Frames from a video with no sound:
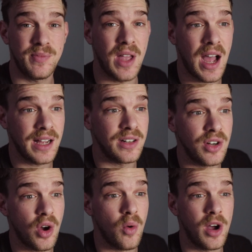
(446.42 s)
I don't
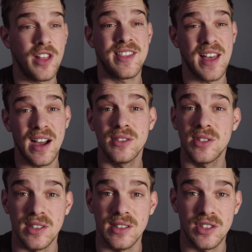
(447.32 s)
know,
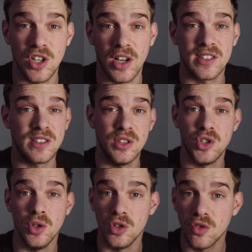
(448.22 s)
1,000 shots to
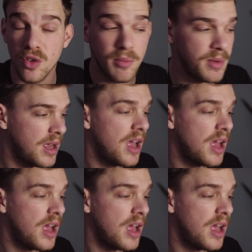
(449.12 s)
choose from.